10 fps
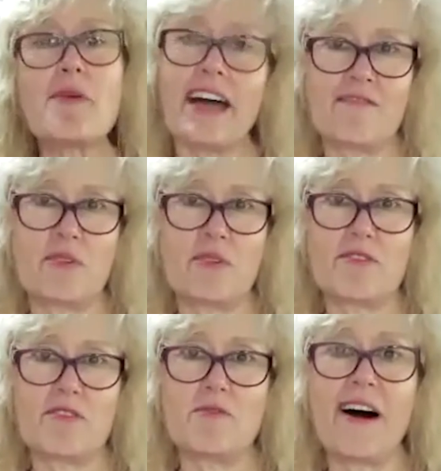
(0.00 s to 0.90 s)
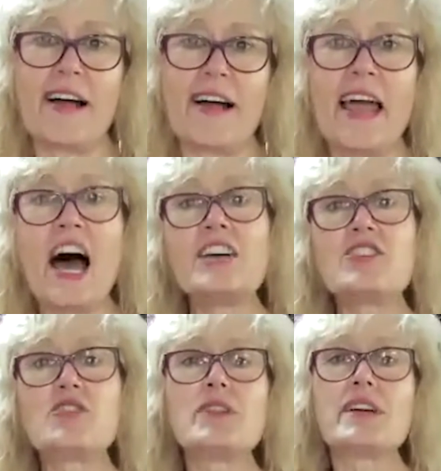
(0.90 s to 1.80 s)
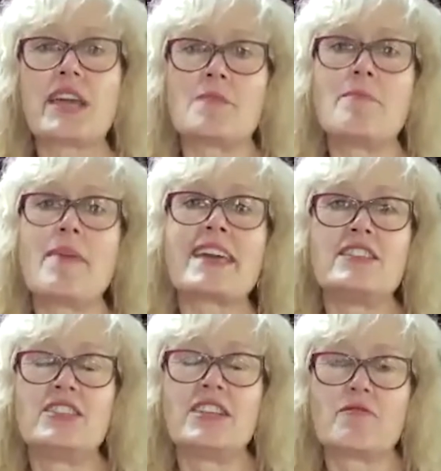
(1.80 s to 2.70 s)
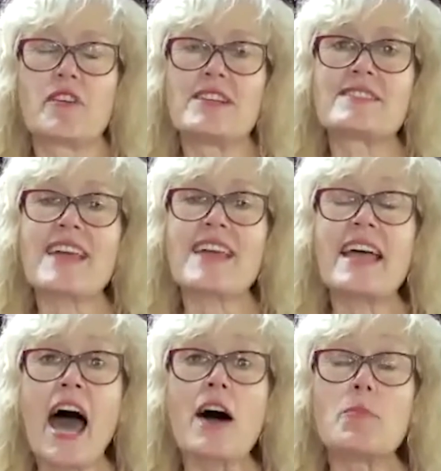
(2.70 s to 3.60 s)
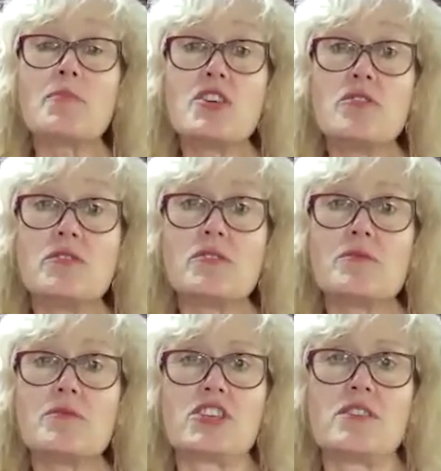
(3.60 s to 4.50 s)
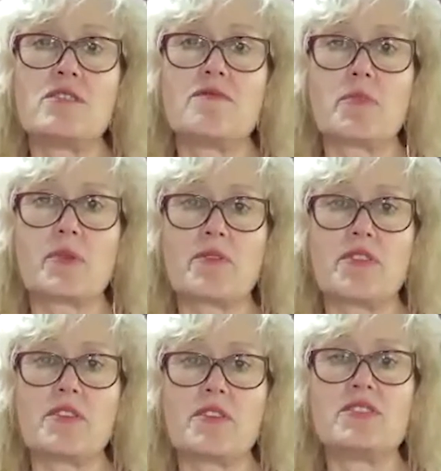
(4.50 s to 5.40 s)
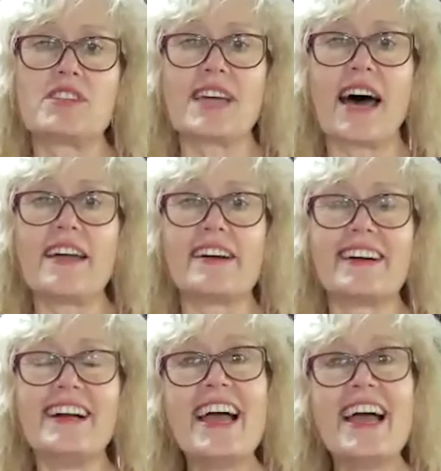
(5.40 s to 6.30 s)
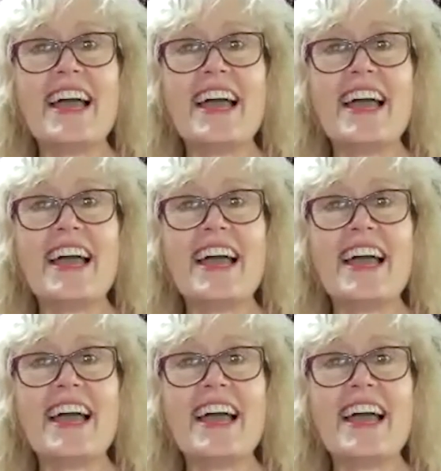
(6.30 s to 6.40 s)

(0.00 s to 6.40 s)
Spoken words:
what kind of birth you want, a doula can make a difference and help you to achieve the birth you desire.